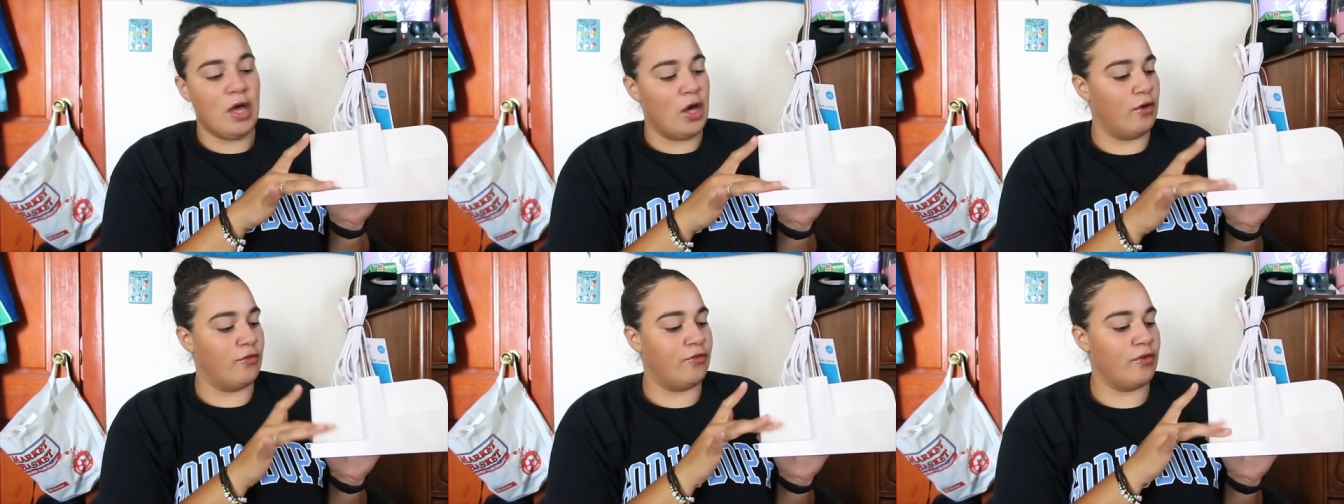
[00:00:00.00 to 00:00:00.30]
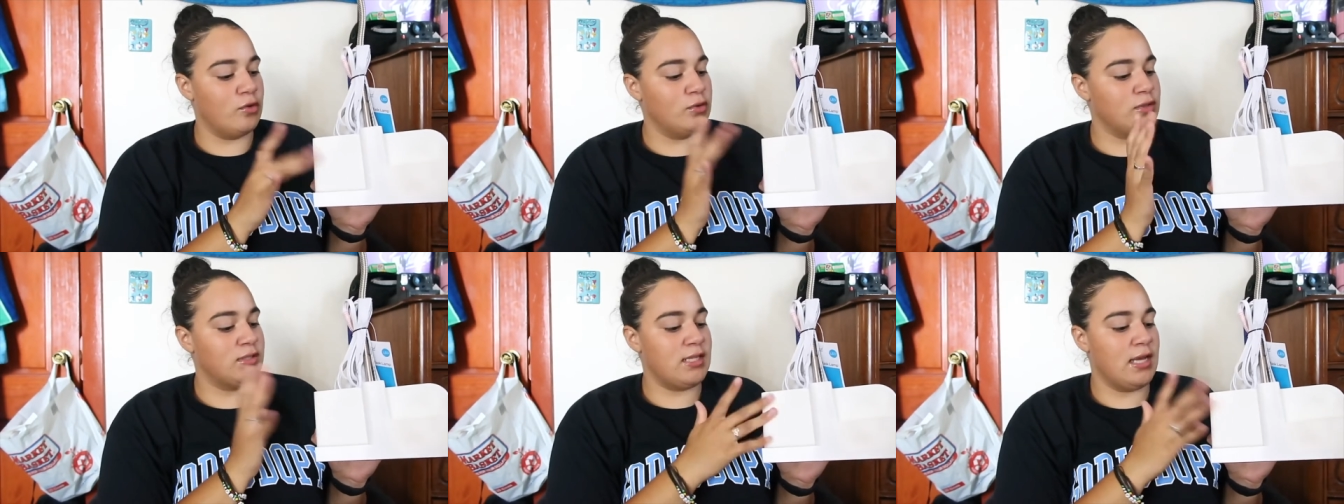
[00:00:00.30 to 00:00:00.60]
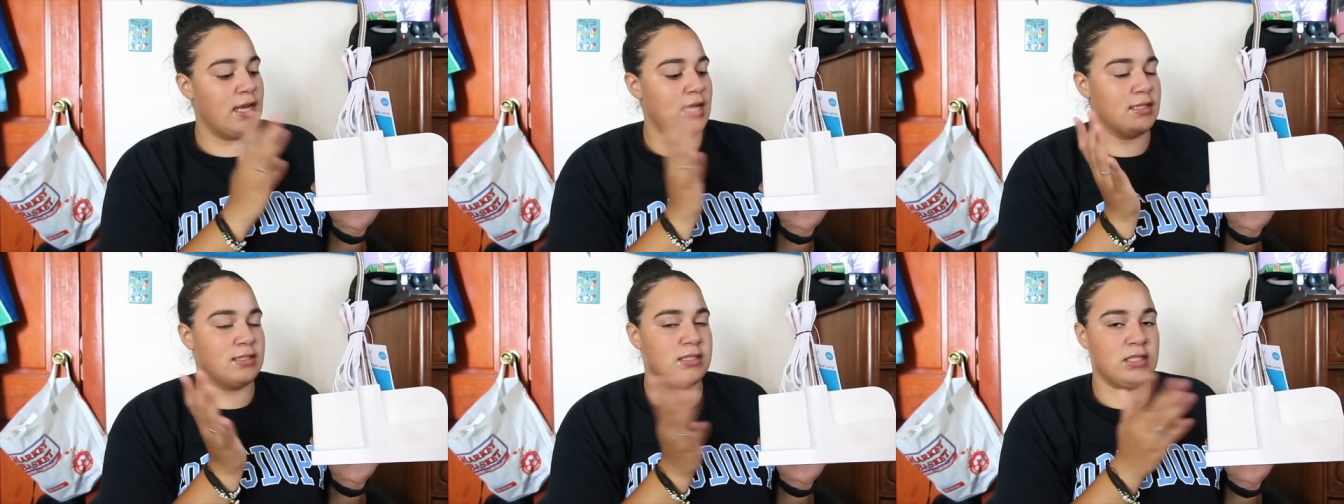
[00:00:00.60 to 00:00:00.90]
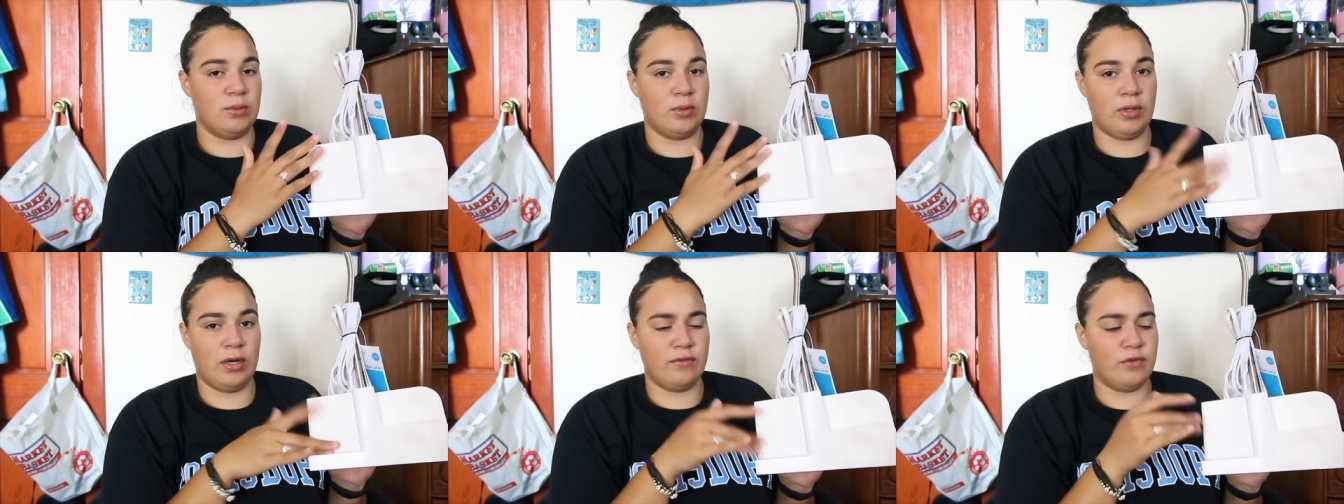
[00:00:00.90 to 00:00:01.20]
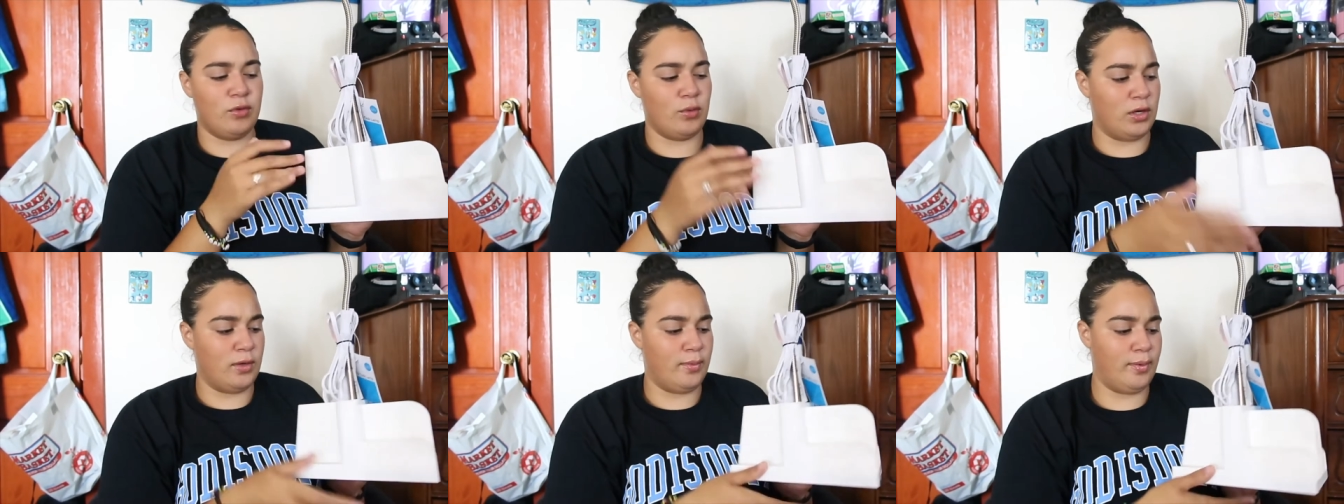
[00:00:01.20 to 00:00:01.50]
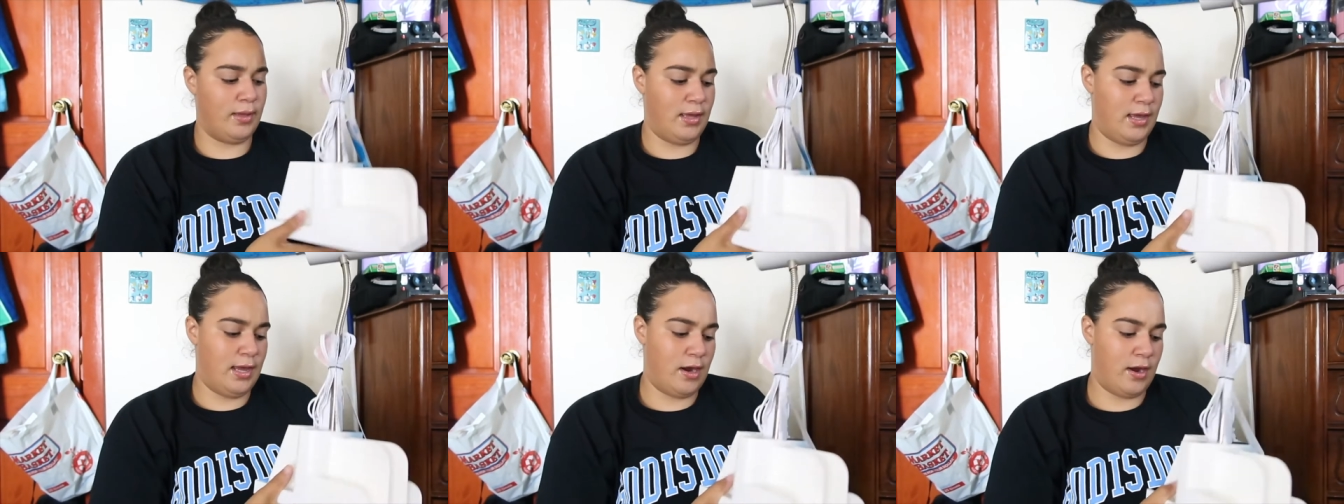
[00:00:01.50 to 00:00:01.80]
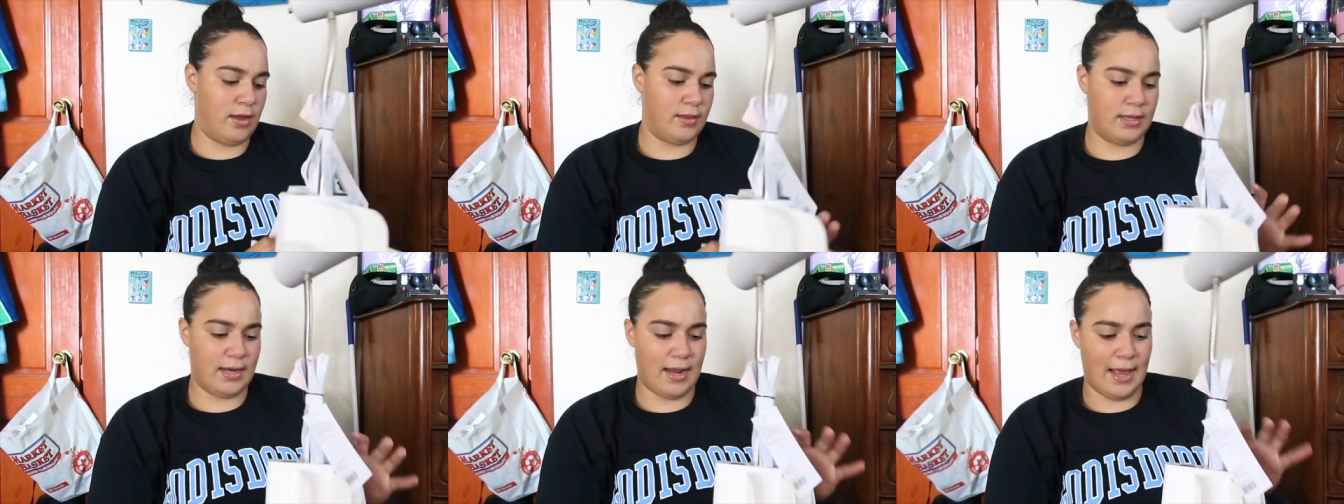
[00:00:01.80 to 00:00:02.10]
a phone stand or whatever you want to put
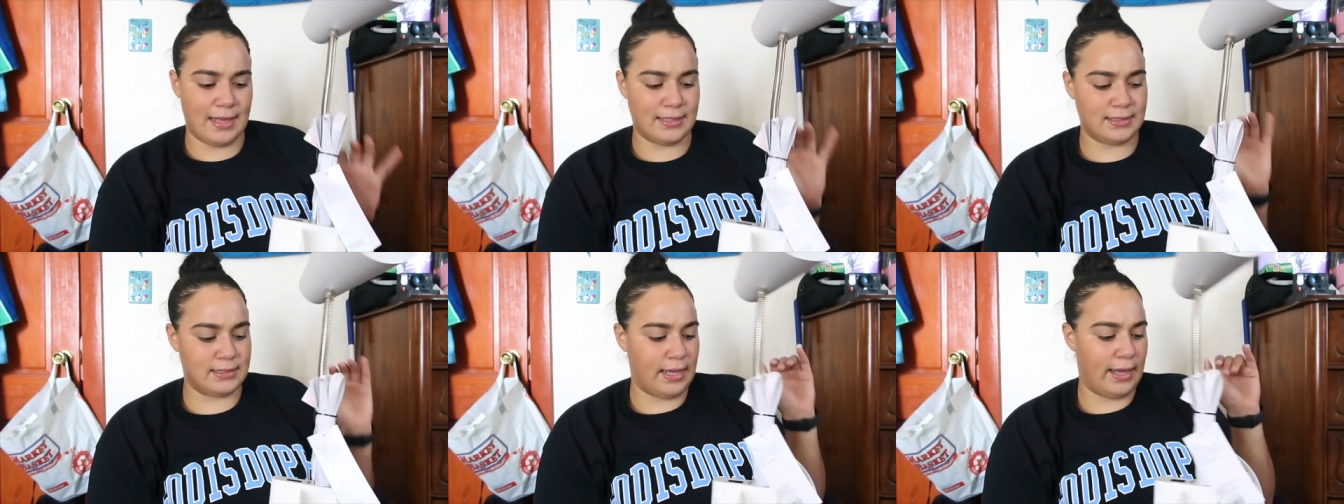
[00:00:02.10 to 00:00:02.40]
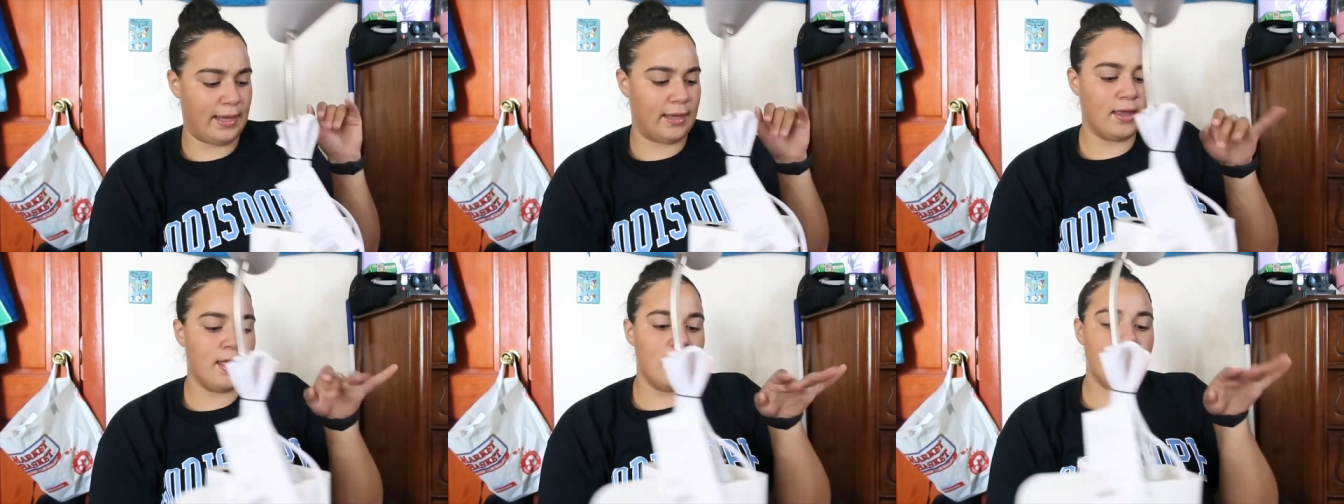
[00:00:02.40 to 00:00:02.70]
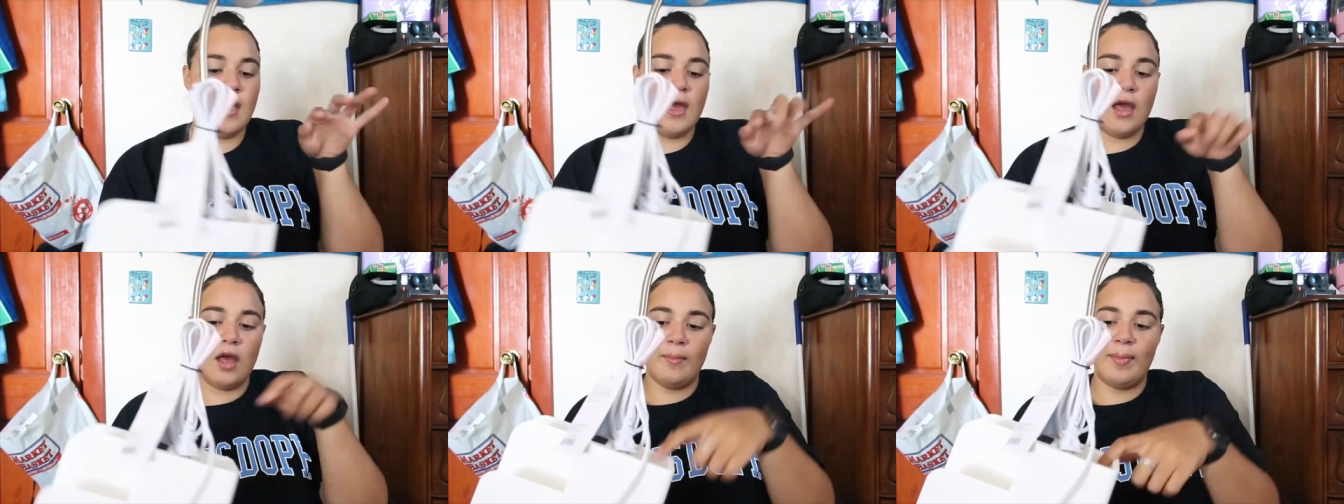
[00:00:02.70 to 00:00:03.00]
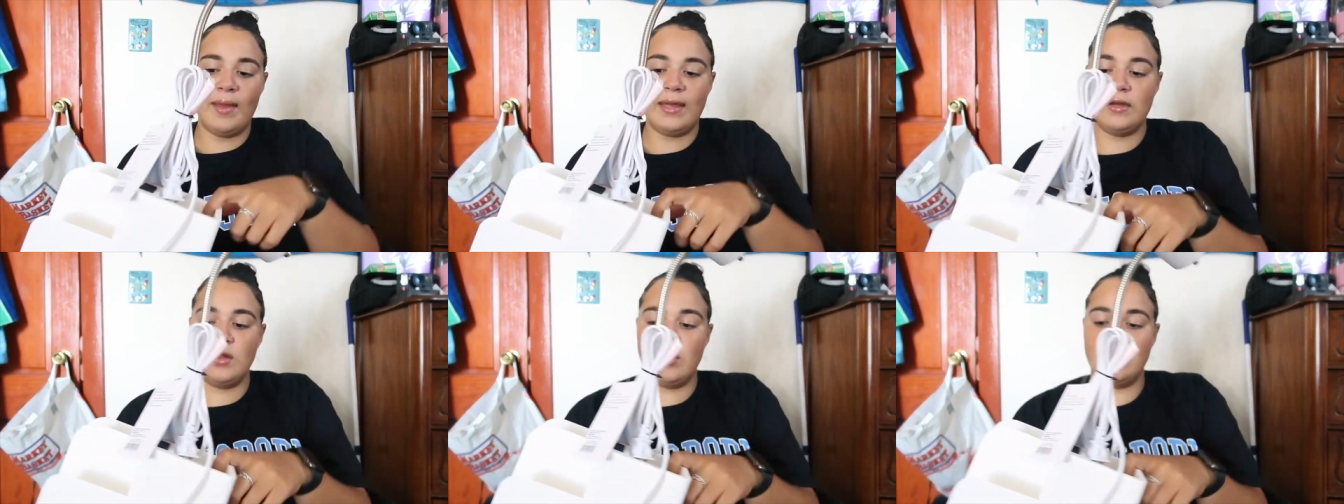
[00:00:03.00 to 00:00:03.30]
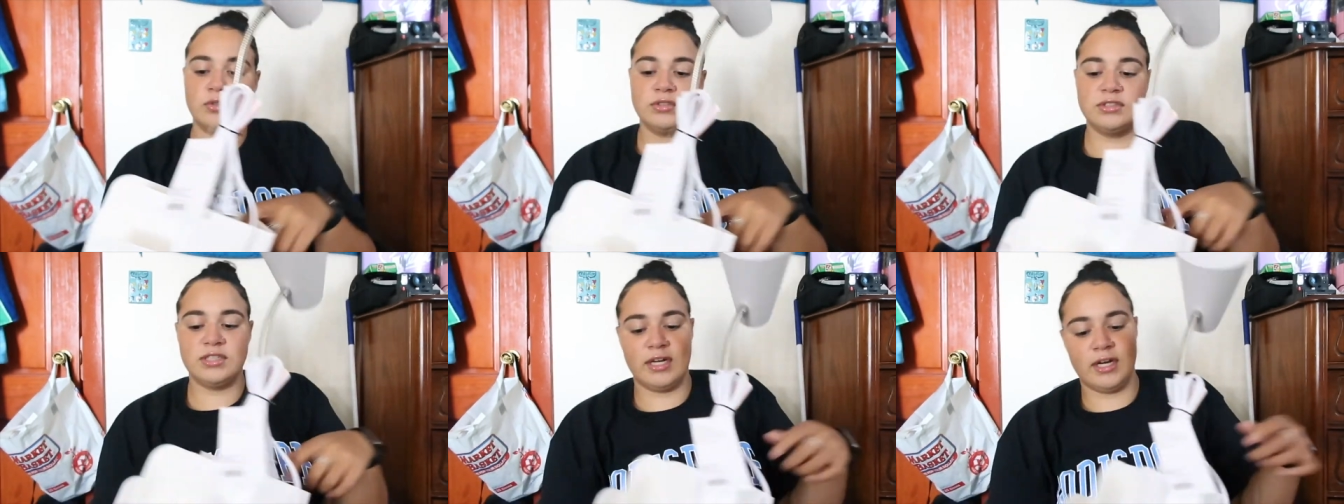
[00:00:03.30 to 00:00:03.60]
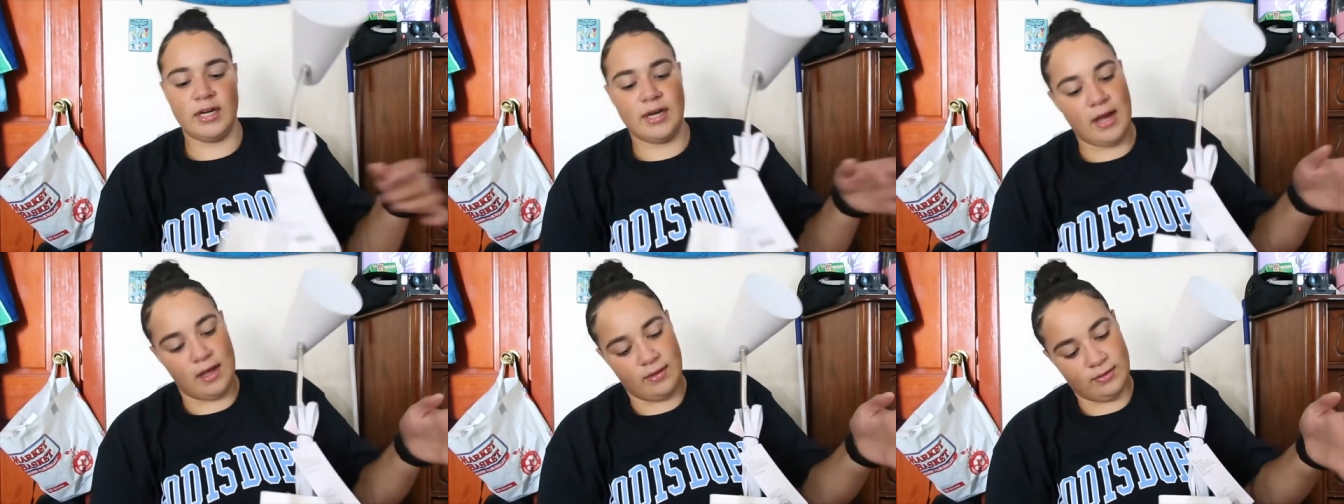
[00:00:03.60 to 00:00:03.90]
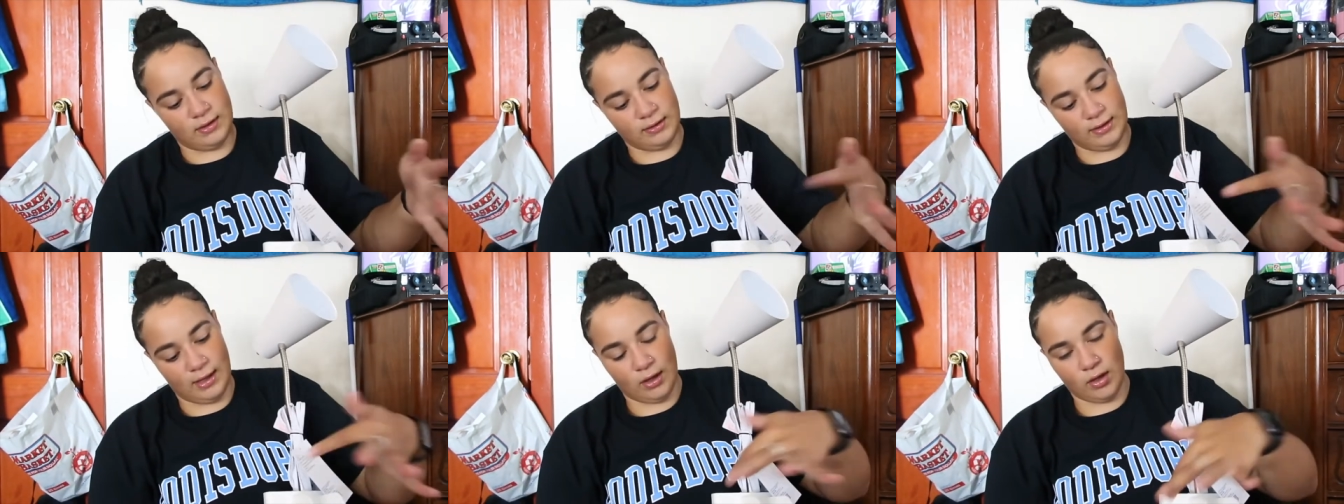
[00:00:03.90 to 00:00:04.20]
here and then it has like pen holder
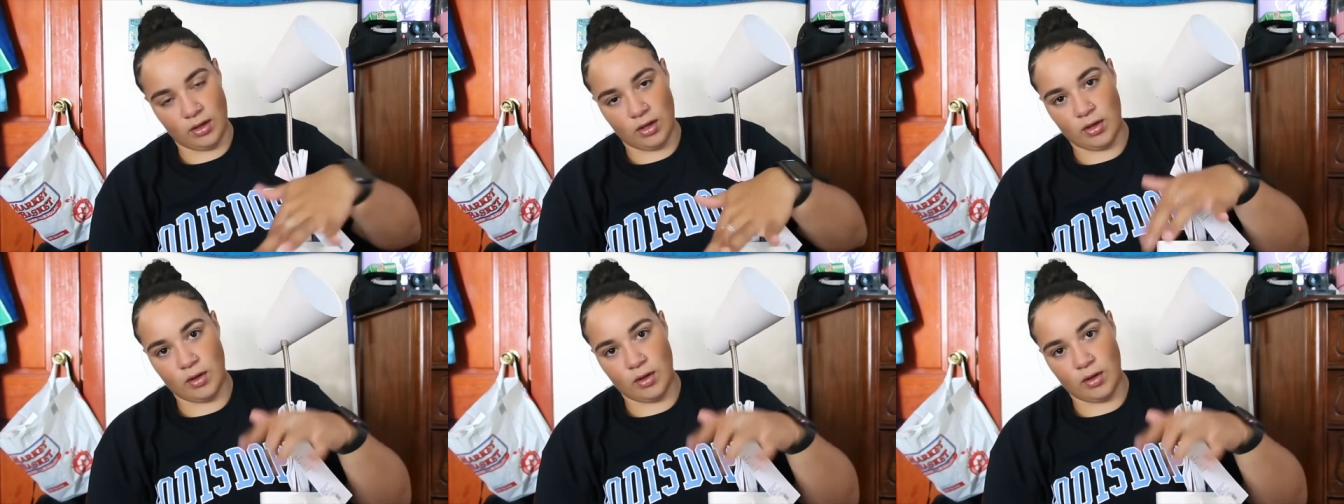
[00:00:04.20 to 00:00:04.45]
and then like